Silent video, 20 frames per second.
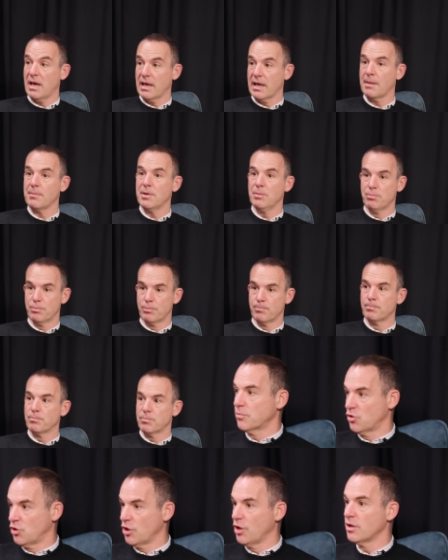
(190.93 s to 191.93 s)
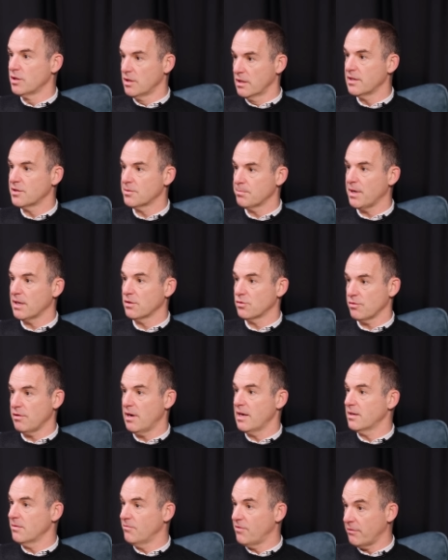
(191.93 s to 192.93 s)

I am a journalist by trade,